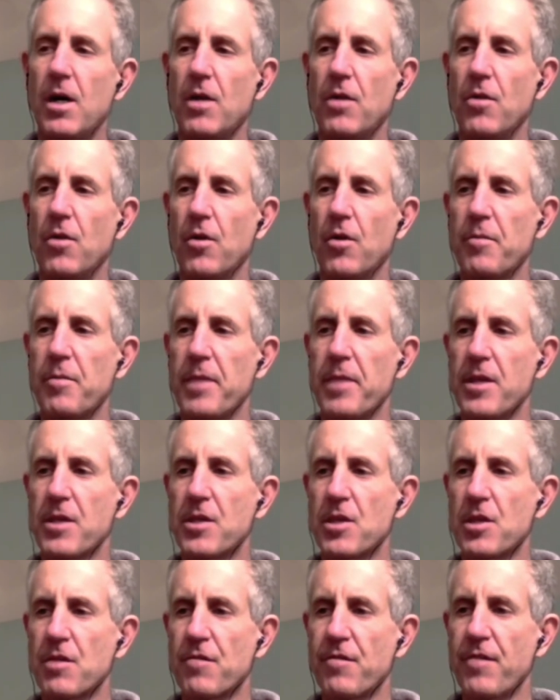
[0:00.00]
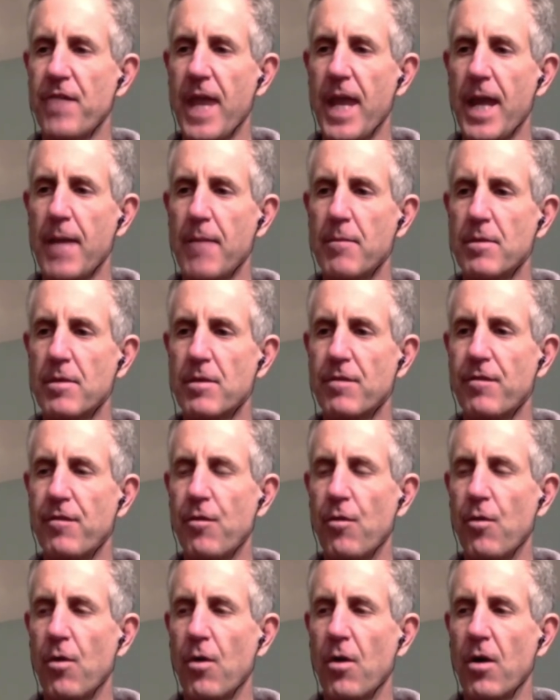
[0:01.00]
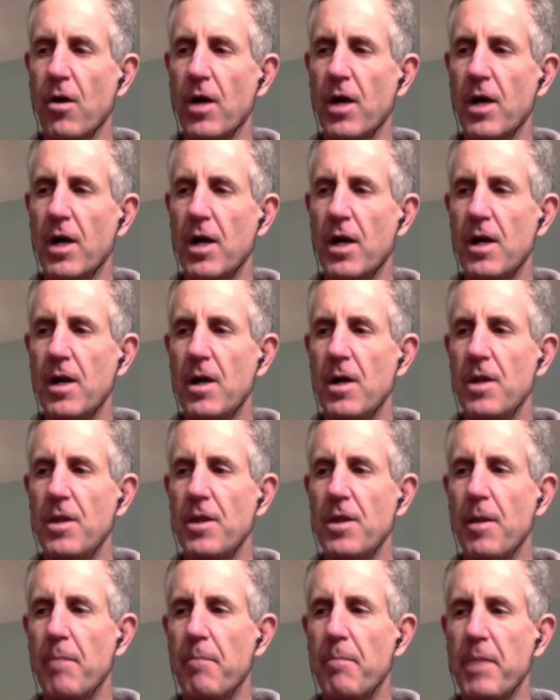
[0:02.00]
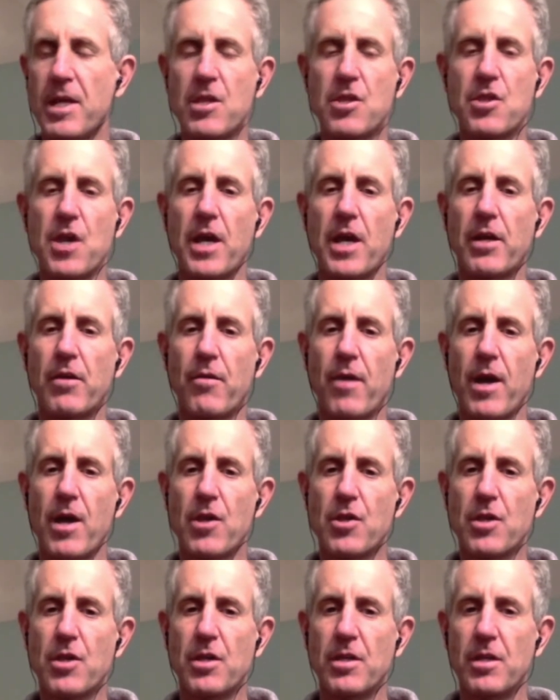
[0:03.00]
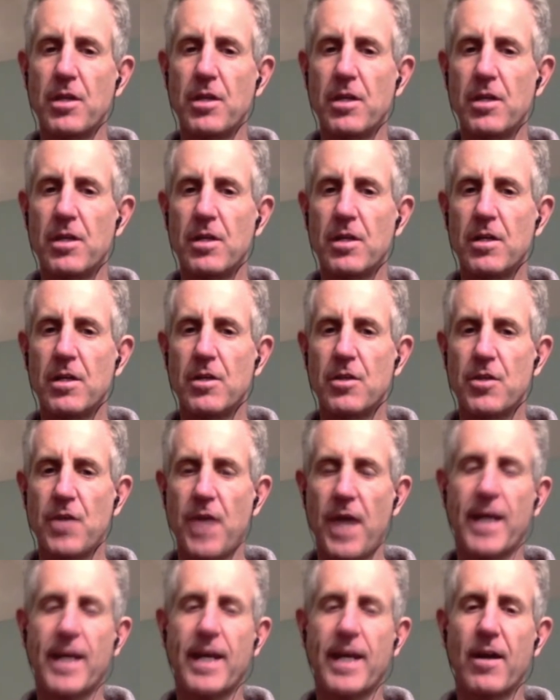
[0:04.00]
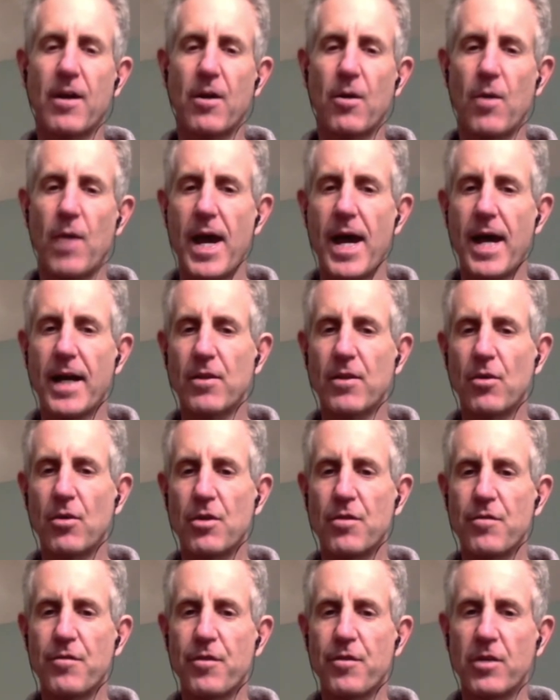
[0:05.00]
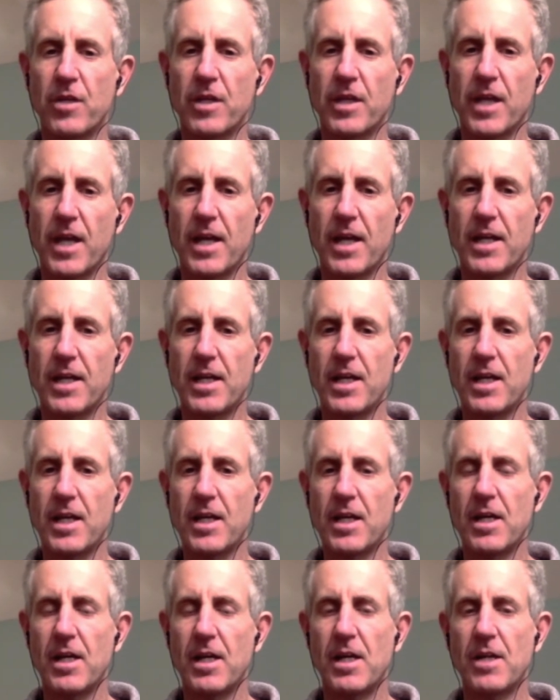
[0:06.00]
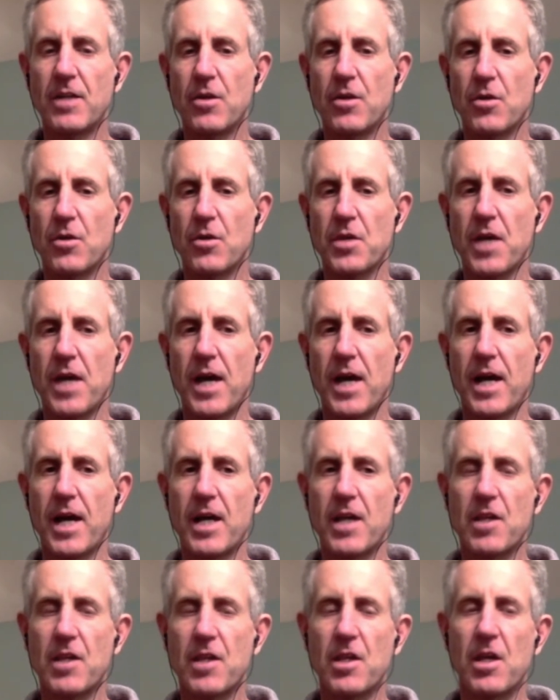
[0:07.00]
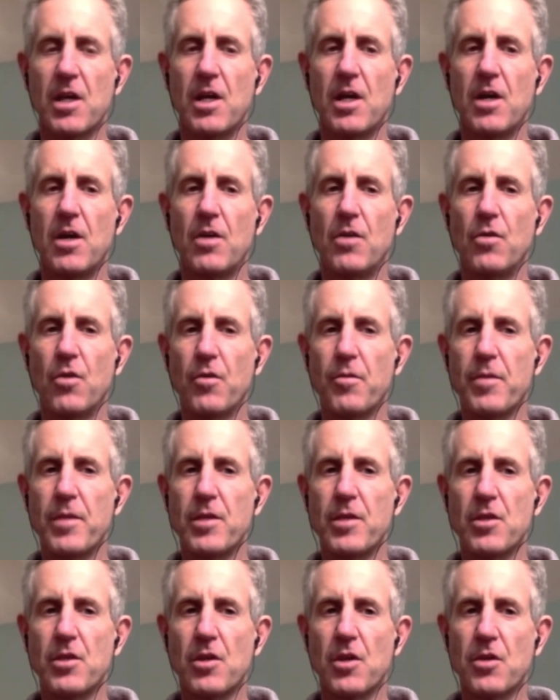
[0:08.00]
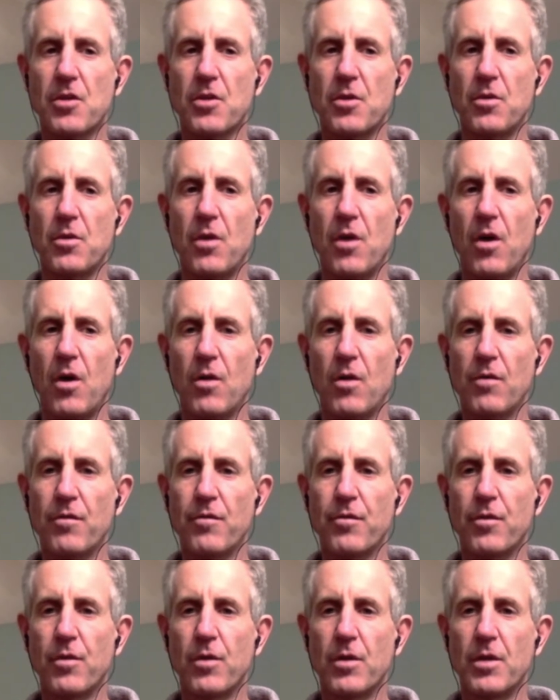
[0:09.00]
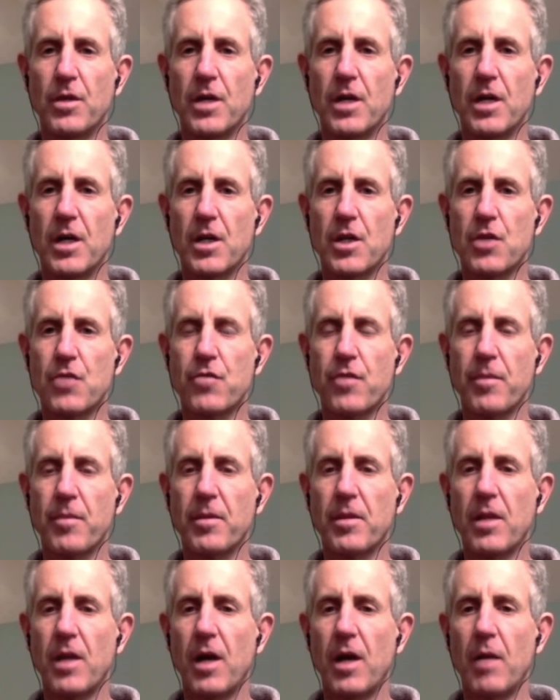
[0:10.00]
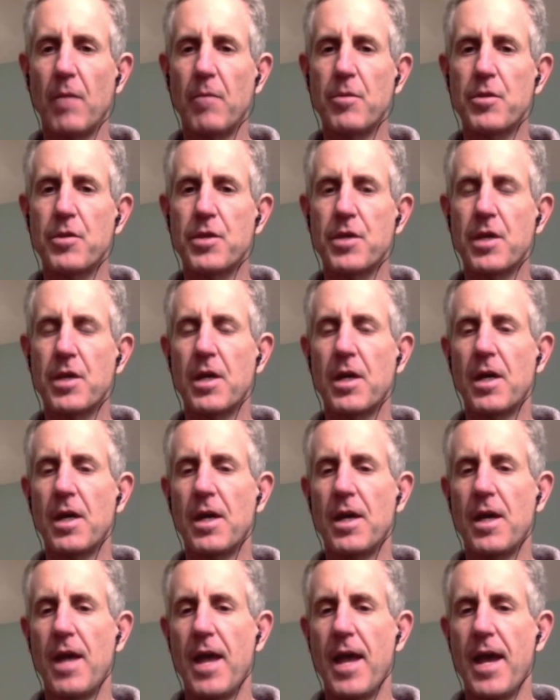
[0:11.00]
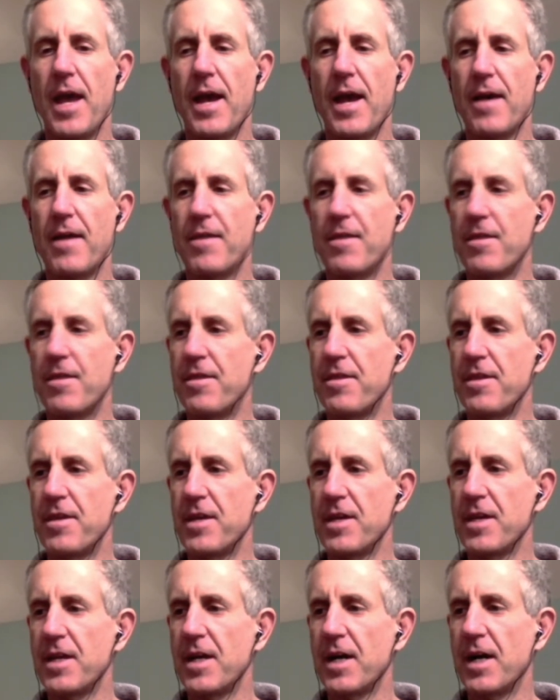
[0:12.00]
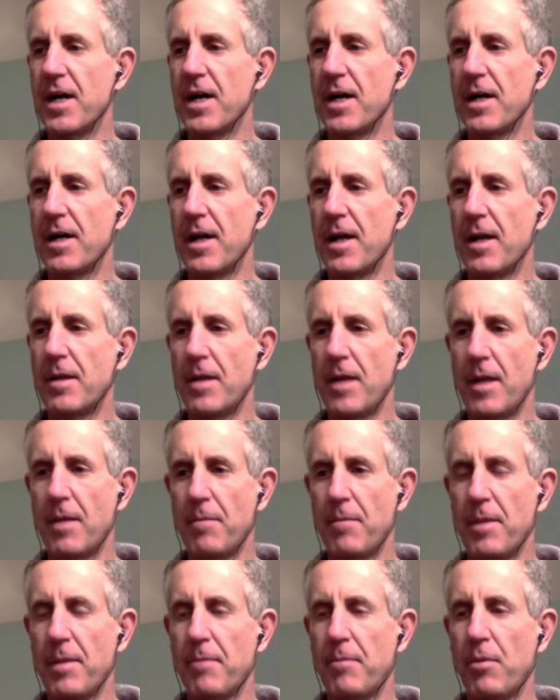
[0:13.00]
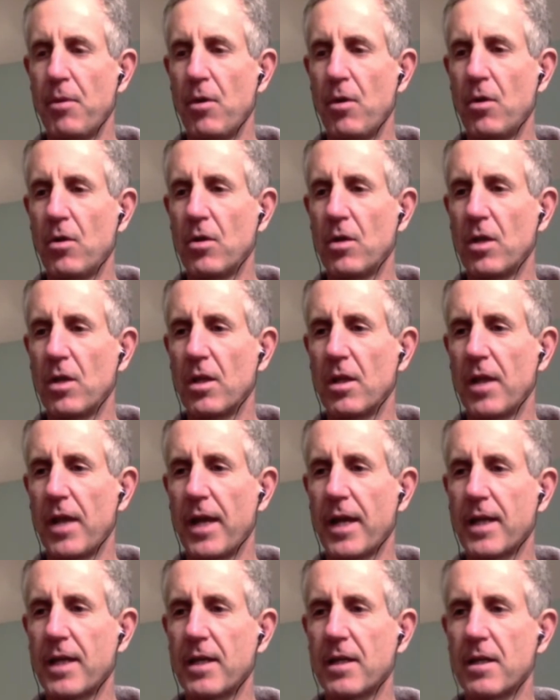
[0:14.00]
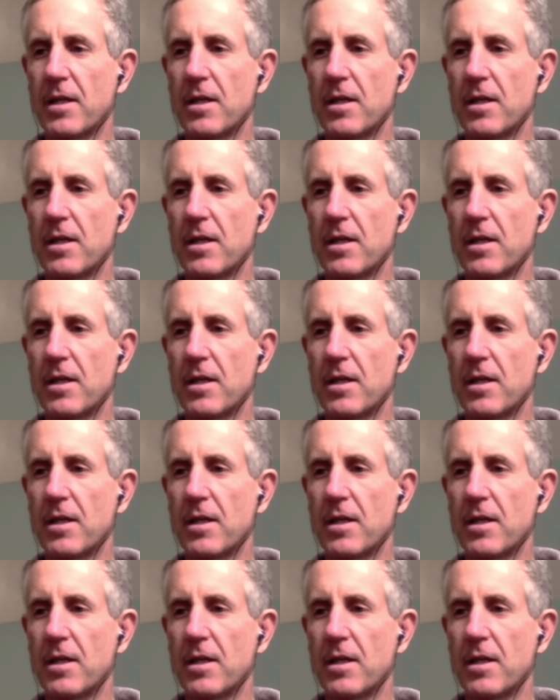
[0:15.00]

North Beach is famed for the Beat Generation, Jack Kerouac, Lawrence Ferlinghetti, those guys. North Beach is also known for the strip clubs and the and people like,